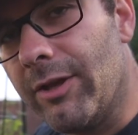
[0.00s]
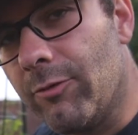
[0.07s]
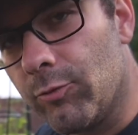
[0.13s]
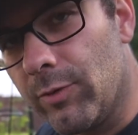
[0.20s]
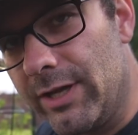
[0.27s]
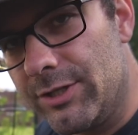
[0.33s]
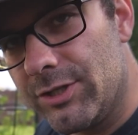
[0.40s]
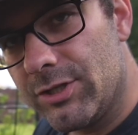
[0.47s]

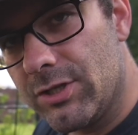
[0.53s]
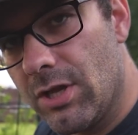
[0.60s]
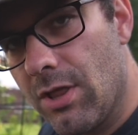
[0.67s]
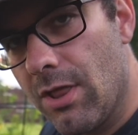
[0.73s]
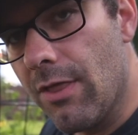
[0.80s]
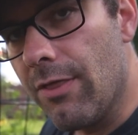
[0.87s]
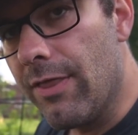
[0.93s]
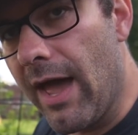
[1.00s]
reached
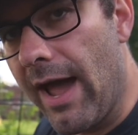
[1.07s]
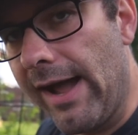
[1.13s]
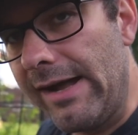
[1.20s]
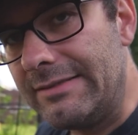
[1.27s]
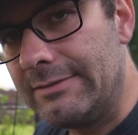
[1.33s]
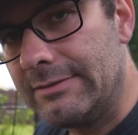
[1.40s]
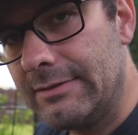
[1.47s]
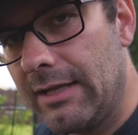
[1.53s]
that
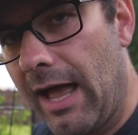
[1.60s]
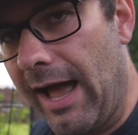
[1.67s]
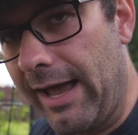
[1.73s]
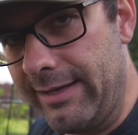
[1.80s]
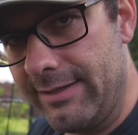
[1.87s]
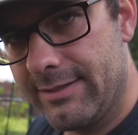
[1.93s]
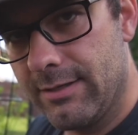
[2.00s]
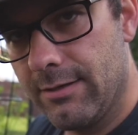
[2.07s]

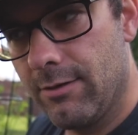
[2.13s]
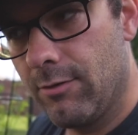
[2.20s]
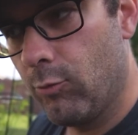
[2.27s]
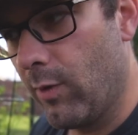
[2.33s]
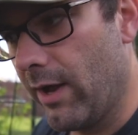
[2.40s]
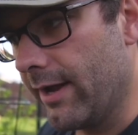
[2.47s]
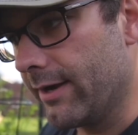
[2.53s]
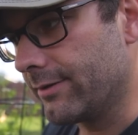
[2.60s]
height
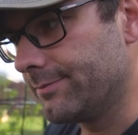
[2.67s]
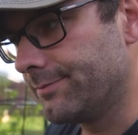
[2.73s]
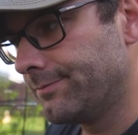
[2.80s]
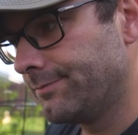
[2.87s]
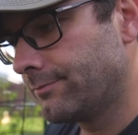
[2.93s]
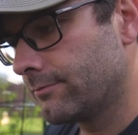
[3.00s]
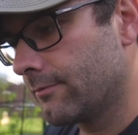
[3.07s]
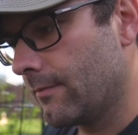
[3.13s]
where
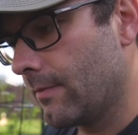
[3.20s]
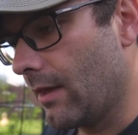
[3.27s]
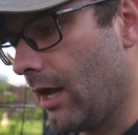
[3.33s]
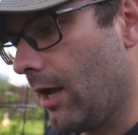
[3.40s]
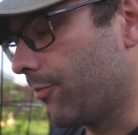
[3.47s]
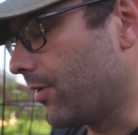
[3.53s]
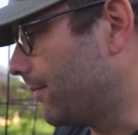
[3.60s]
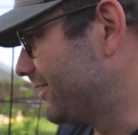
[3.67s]
I'll
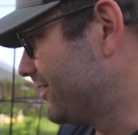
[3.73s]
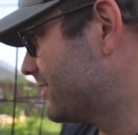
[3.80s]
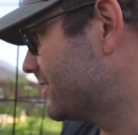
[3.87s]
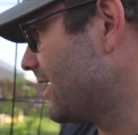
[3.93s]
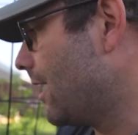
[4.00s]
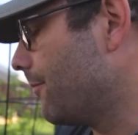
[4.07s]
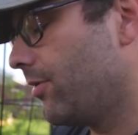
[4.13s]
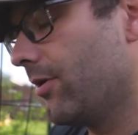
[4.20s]
probably
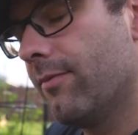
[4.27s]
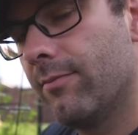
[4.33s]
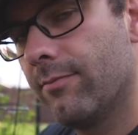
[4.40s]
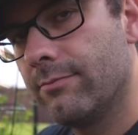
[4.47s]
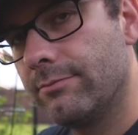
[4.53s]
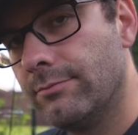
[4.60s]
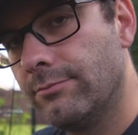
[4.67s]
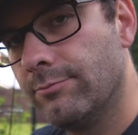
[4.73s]
stop
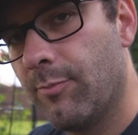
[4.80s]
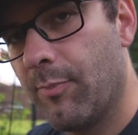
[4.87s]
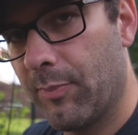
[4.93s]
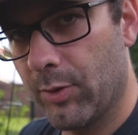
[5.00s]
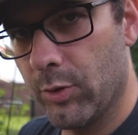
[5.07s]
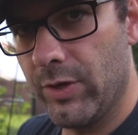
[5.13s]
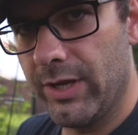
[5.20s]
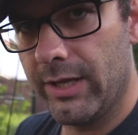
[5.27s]

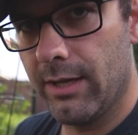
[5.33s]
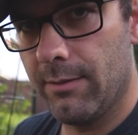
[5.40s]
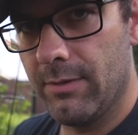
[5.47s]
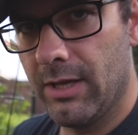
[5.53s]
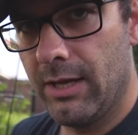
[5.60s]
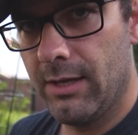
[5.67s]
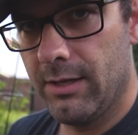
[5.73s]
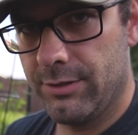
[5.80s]
pruning them
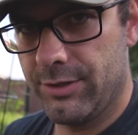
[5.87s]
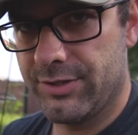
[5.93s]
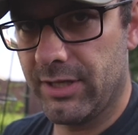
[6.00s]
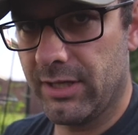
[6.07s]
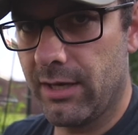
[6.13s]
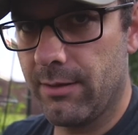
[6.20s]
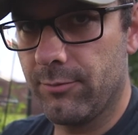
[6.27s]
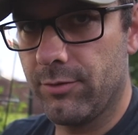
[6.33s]
just to
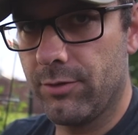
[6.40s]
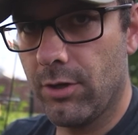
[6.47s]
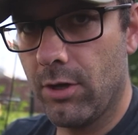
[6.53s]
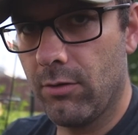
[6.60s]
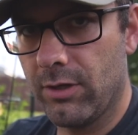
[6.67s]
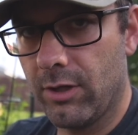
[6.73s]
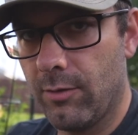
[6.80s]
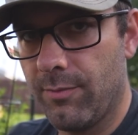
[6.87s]
let them grow
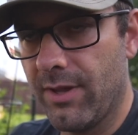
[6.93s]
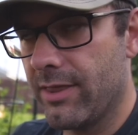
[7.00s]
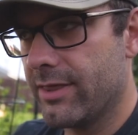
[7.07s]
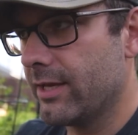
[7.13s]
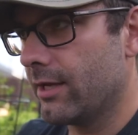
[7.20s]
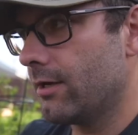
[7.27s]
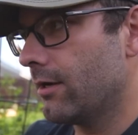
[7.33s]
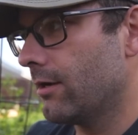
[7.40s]
a little bit
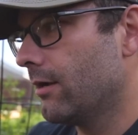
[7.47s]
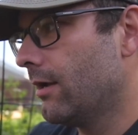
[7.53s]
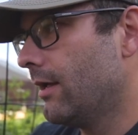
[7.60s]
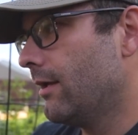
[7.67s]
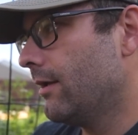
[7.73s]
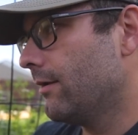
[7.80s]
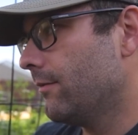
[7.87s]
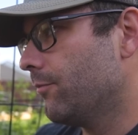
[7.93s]
thicker,
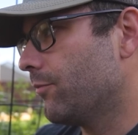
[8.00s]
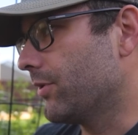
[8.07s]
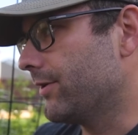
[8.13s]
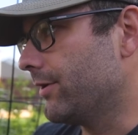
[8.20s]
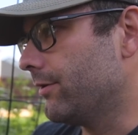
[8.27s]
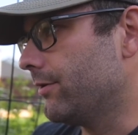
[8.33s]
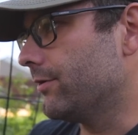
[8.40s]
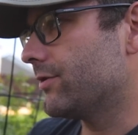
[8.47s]

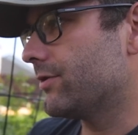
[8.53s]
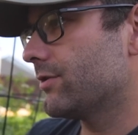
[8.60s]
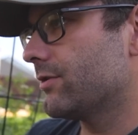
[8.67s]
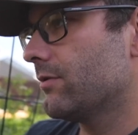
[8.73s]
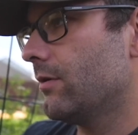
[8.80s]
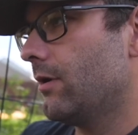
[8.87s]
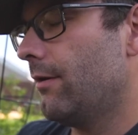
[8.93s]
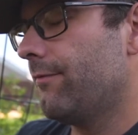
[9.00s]
produce
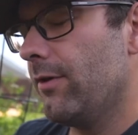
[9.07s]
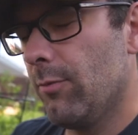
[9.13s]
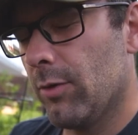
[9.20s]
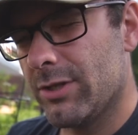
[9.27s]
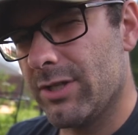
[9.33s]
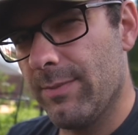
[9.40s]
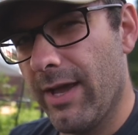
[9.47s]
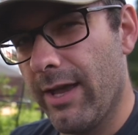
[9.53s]
a few more
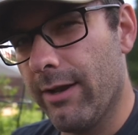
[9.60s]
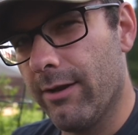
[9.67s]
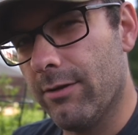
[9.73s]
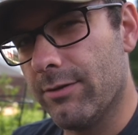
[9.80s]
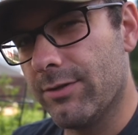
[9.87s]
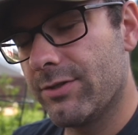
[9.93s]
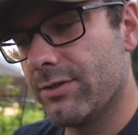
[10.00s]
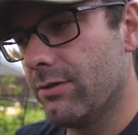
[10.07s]

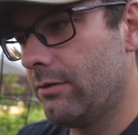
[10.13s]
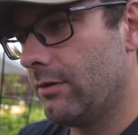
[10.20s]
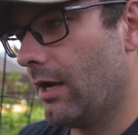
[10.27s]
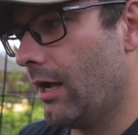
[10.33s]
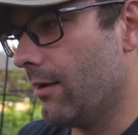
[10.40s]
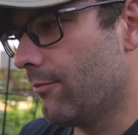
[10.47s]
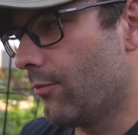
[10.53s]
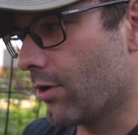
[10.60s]
tomatoes,
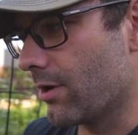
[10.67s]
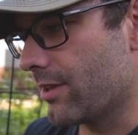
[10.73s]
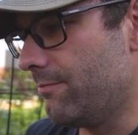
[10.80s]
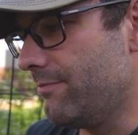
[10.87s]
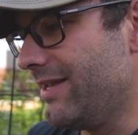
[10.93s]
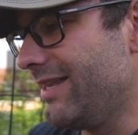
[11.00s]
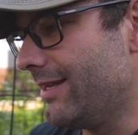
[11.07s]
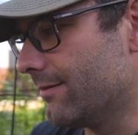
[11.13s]
more of the
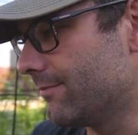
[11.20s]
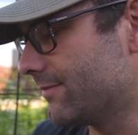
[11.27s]
medium